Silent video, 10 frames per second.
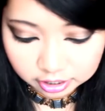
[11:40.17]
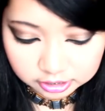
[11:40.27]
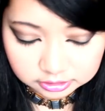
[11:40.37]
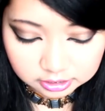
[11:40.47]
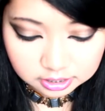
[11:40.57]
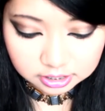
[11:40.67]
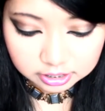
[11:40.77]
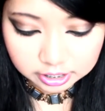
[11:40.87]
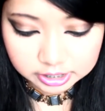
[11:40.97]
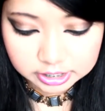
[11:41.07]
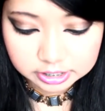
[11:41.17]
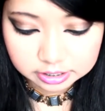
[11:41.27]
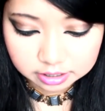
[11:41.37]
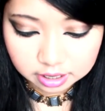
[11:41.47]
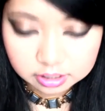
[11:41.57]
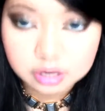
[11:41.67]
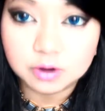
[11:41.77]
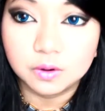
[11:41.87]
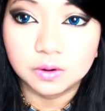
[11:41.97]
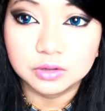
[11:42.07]
got it in the color
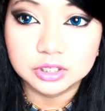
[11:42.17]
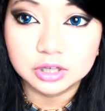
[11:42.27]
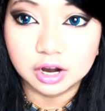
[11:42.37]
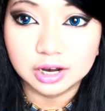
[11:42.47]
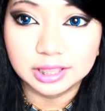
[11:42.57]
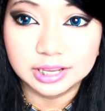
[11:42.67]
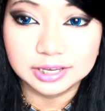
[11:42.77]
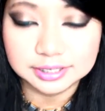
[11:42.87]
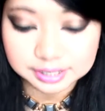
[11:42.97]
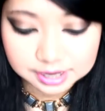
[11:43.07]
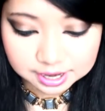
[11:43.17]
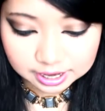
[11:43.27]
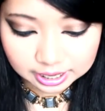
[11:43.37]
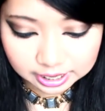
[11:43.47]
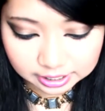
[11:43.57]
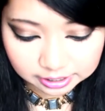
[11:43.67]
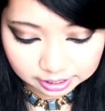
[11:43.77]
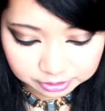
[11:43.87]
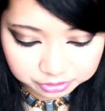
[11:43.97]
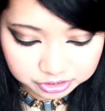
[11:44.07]
O Scarlet. And
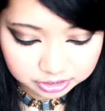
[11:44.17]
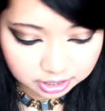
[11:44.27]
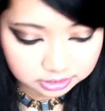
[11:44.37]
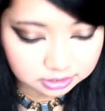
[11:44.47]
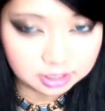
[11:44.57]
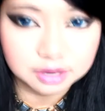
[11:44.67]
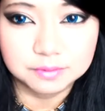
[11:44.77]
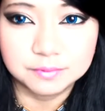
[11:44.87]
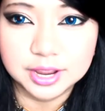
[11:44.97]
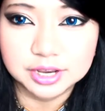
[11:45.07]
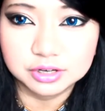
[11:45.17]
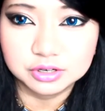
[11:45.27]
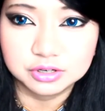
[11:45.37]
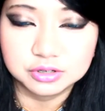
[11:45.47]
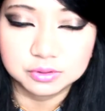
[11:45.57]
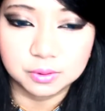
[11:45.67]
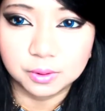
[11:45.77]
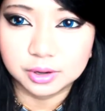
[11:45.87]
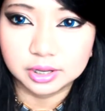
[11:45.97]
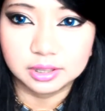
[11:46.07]
I know she likes like reddish
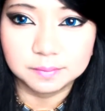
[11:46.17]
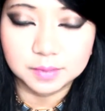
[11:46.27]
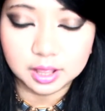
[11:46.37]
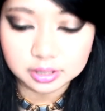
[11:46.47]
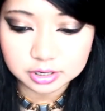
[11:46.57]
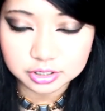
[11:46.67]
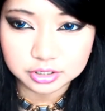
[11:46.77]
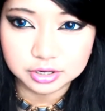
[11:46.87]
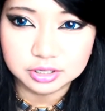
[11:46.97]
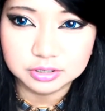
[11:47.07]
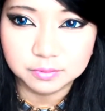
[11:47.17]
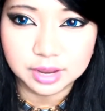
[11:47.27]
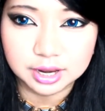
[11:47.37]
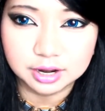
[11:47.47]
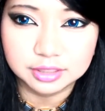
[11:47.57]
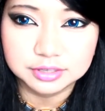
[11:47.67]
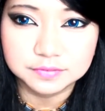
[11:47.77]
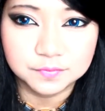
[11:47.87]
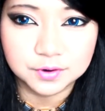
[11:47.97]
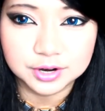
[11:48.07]
coral colors, so that's why I got this
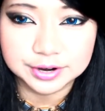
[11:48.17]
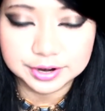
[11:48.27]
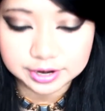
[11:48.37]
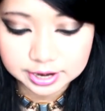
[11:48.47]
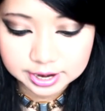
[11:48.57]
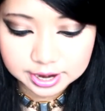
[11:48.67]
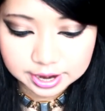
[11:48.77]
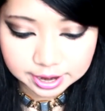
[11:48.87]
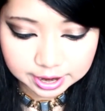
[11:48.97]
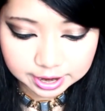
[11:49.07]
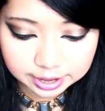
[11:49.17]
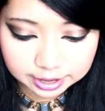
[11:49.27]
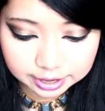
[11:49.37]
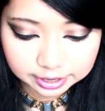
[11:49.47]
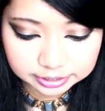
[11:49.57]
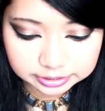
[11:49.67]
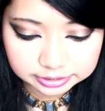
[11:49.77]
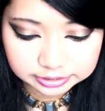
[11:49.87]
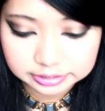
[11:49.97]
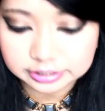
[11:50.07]
for her. And
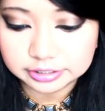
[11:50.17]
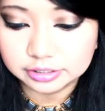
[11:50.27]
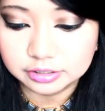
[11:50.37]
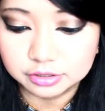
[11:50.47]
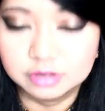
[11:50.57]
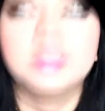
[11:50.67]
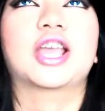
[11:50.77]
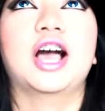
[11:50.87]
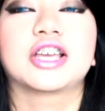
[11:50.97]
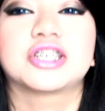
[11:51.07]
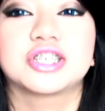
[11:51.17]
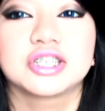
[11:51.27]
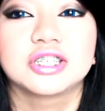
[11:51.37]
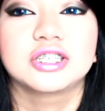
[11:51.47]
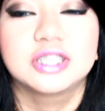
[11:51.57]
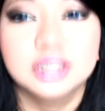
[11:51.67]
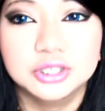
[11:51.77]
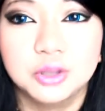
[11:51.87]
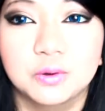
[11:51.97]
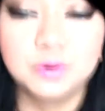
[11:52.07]
oh my gosh, this is
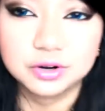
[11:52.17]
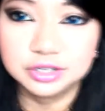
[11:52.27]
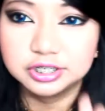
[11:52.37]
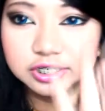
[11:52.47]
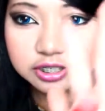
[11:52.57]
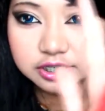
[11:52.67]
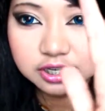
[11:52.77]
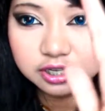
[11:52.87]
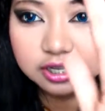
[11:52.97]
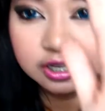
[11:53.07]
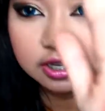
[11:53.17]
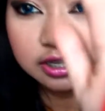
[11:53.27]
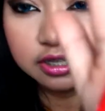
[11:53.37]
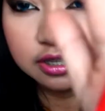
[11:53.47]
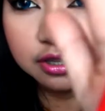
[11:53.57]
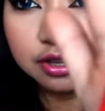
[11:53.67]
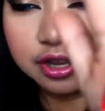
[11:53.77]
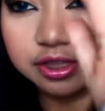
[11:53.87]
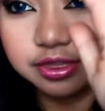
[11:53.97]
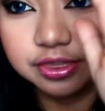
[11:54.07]
so gorgeous.
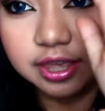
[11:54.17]
Look at